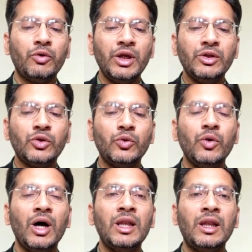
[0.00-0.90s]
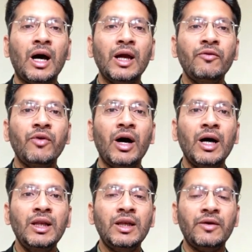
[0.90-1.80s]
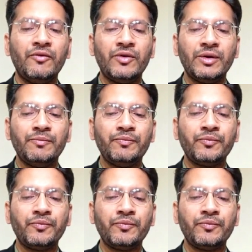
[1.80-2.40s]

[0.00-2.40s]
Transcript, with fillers: going through a life unlived.